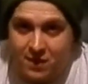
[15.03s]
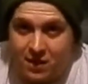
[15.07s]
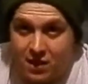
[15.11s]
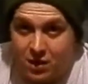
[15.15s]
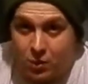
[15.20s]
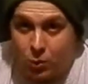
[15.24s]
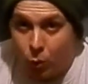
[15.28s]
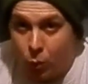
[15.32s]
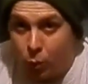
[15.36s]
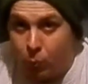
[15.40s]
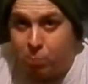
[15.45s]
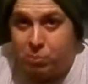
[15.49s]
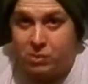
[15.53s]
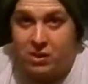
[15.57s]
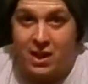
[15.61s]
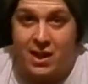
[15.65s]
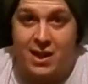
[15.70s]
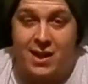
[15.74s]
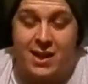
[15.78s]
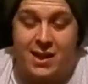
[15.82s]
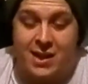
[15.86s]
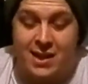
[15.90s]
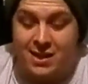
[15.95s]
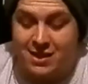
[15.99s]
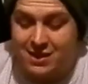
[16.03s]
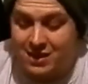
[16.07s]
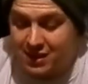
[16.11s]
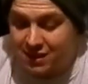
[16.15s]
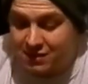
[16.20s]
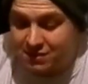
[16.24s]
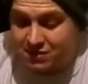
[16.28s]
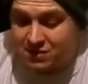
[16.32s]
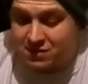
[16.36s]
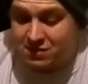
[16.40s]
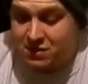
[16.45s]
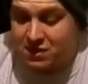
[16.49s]
the gold plating and
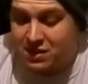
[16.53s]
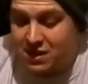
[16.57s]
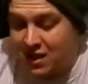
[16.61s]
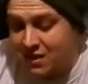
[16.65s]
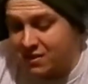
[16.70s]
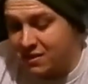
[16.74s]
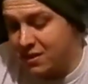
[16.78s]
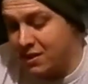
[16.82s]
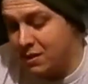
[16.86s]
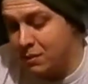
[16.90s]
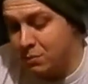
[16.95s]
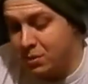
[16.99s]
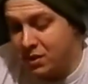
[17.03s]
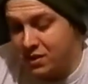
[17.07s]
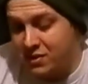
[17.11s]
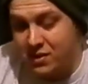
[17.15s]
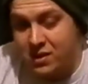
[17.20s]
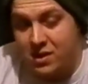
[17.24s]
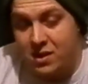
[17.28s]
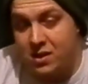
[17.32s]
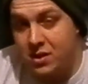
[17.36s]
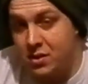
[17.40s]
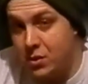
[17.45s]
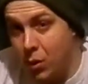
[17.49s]
leaves nothing but the